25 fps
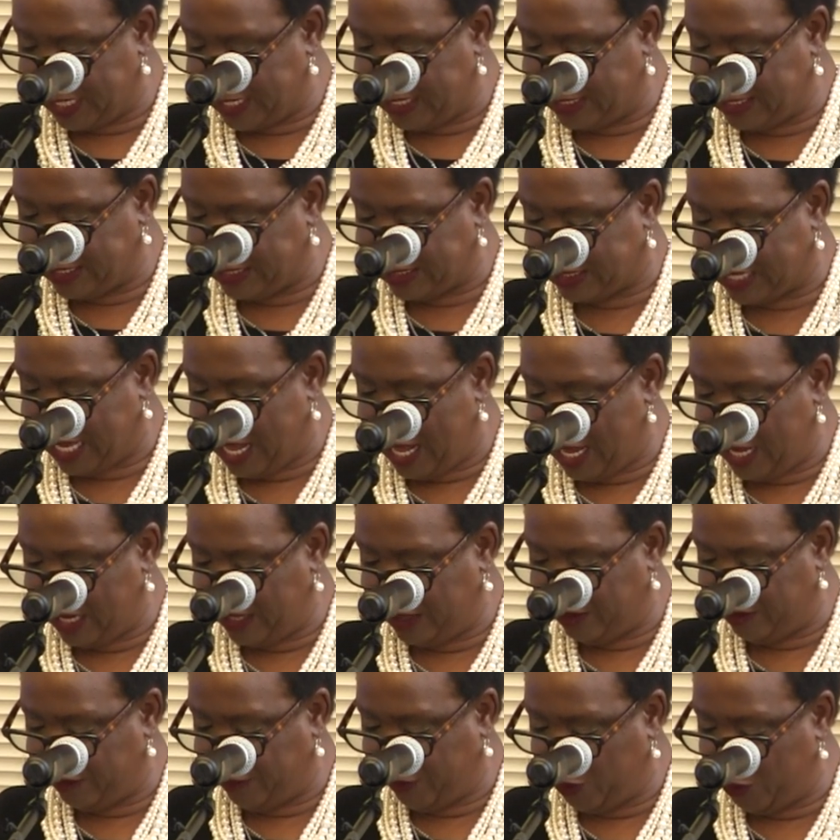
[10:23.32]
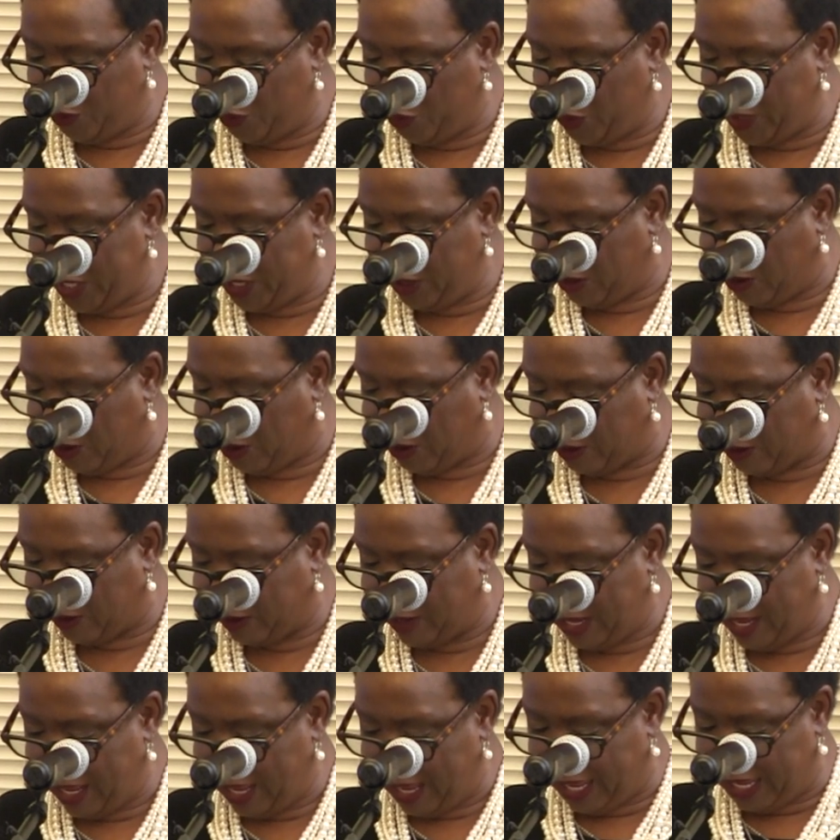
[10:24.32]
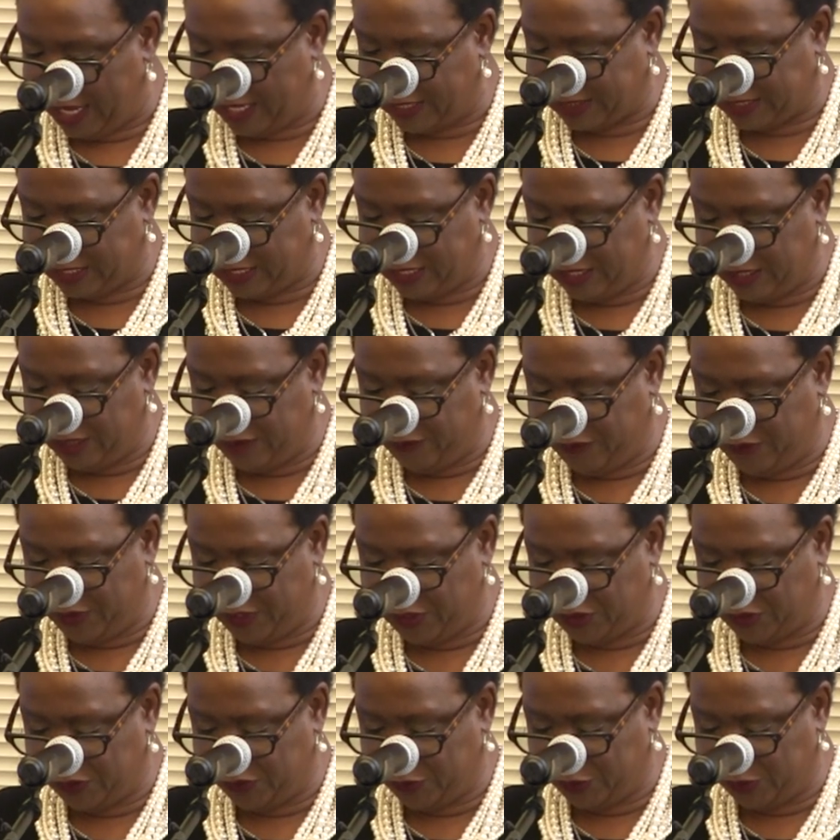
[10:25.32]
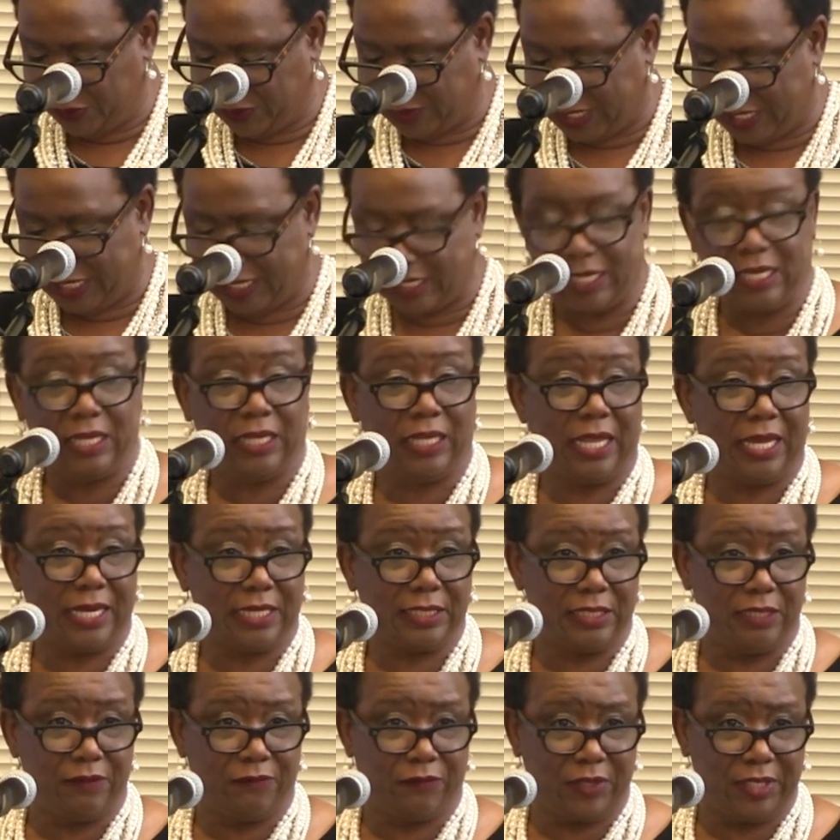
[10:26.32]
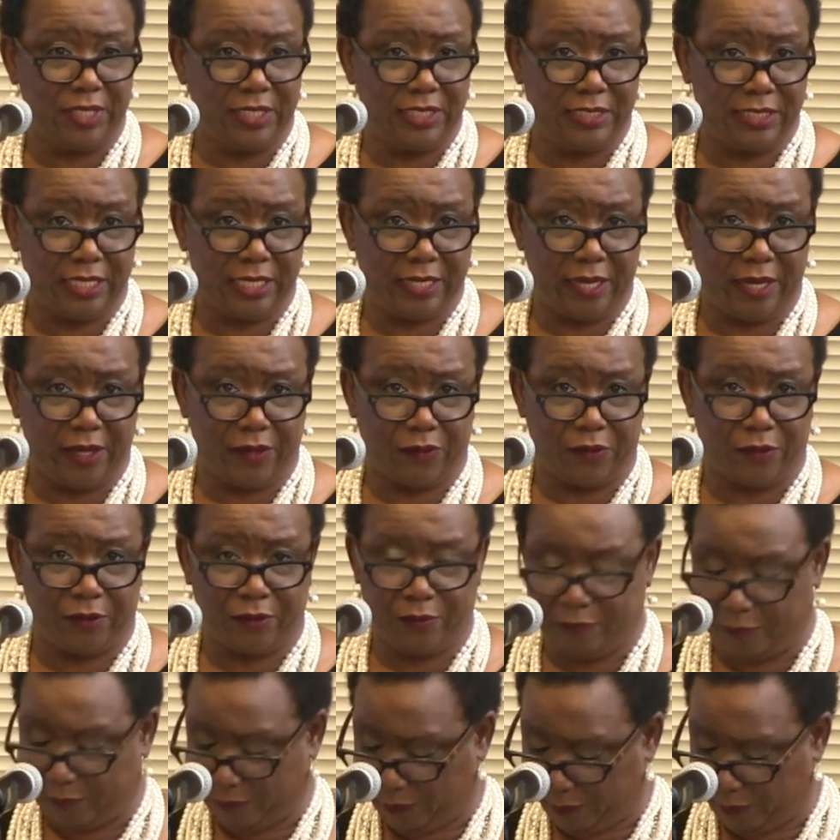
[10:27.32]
and design of who we are as individuals and collectively together.